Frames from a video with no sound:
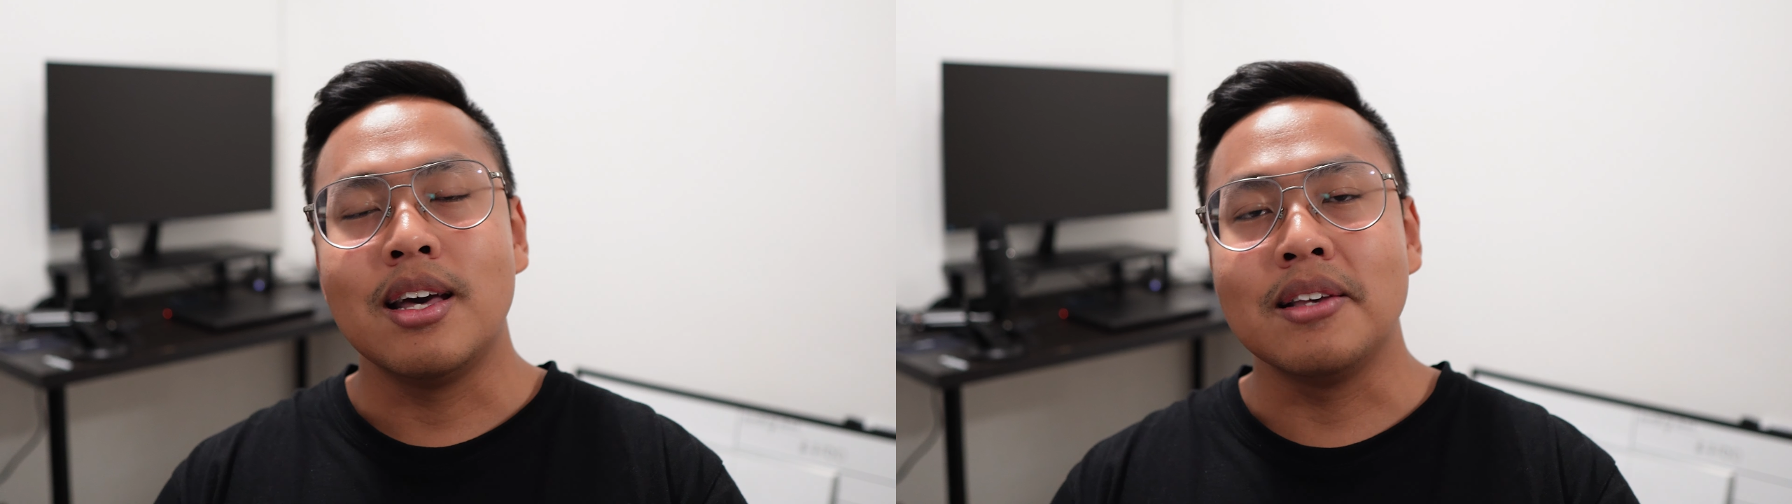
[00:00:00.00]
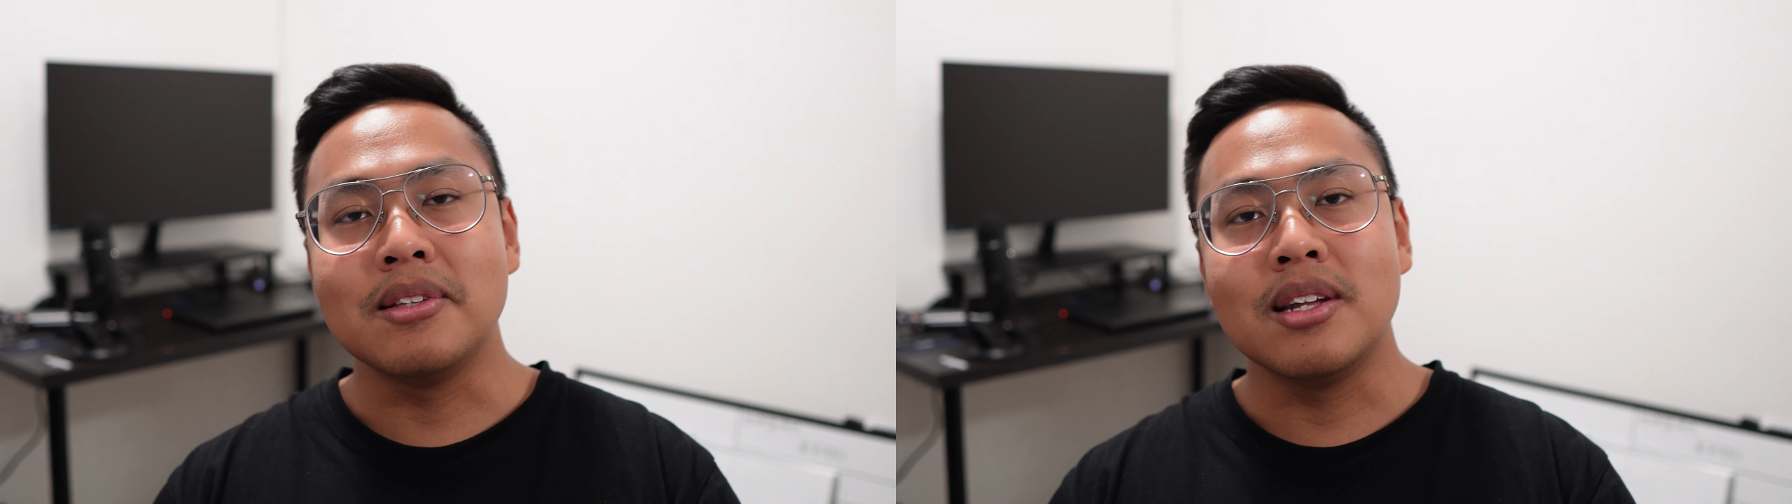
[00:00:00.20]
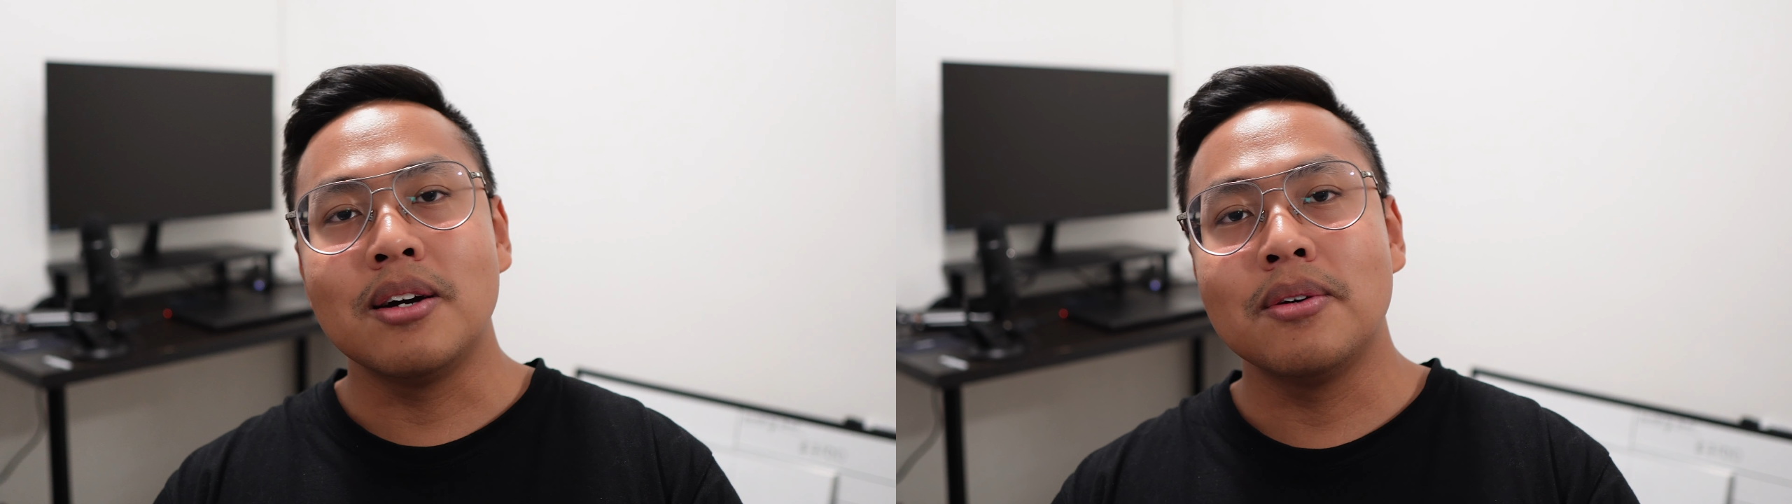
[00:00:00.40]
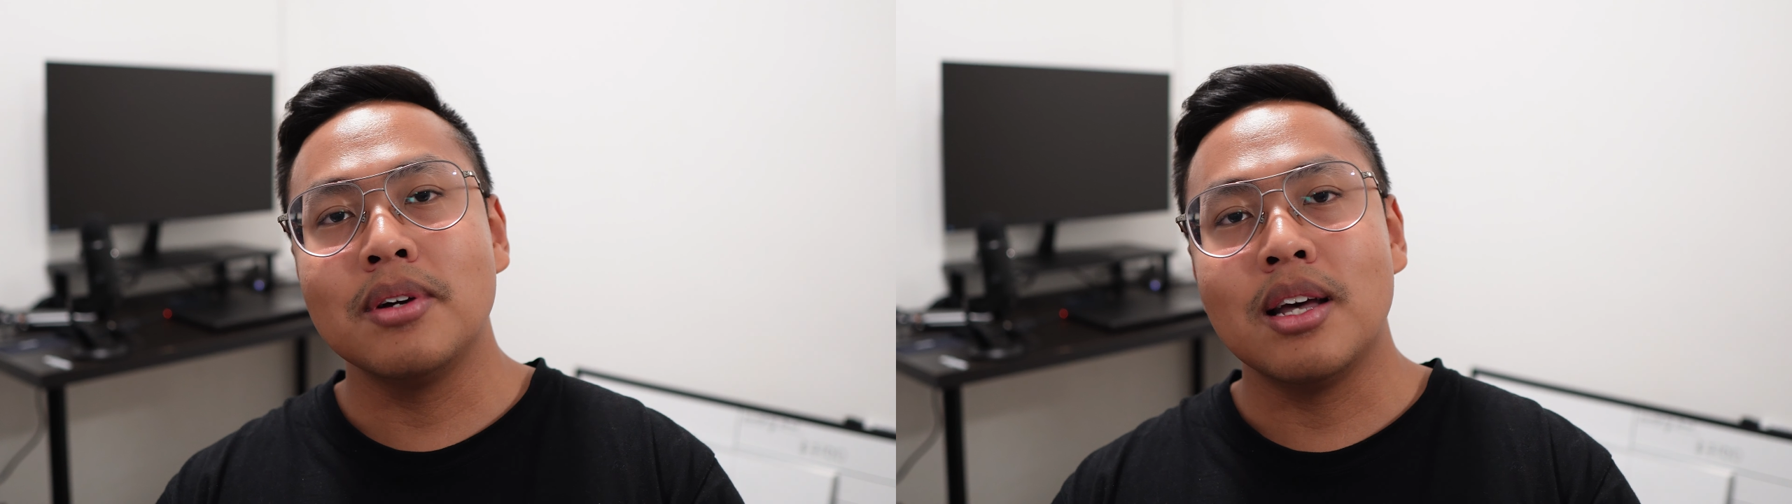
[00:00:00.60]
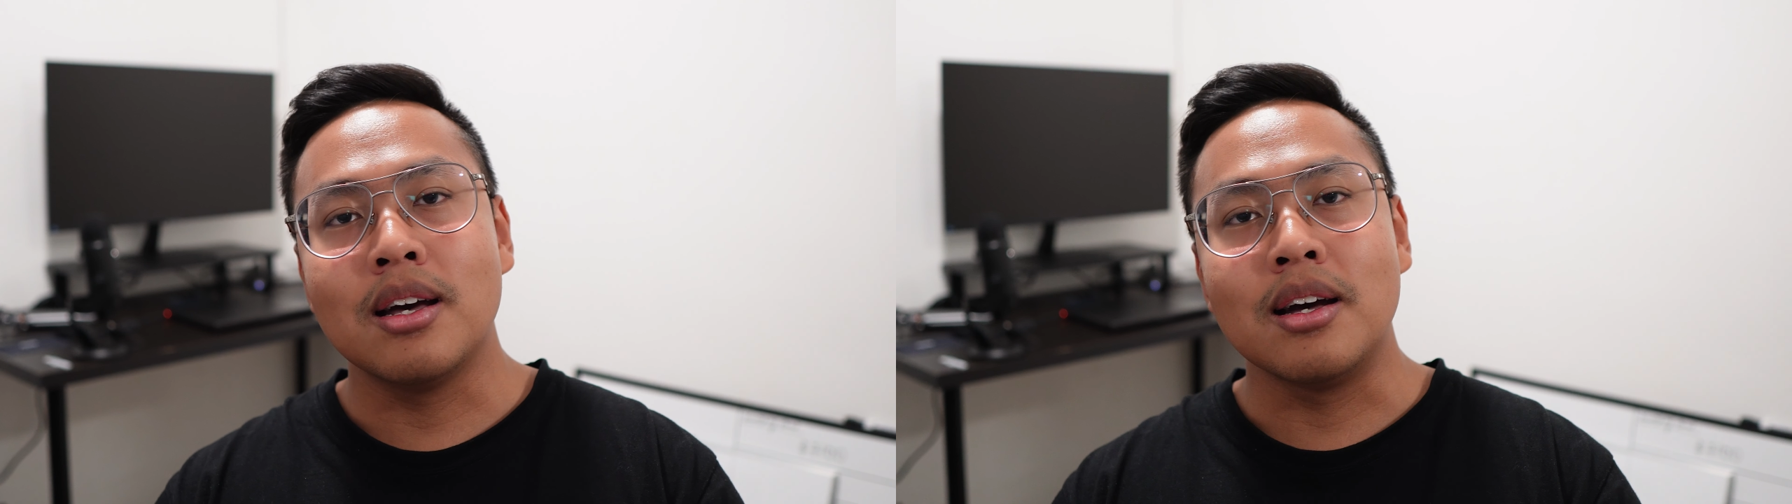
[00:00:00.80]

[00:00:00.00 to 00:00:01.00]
as now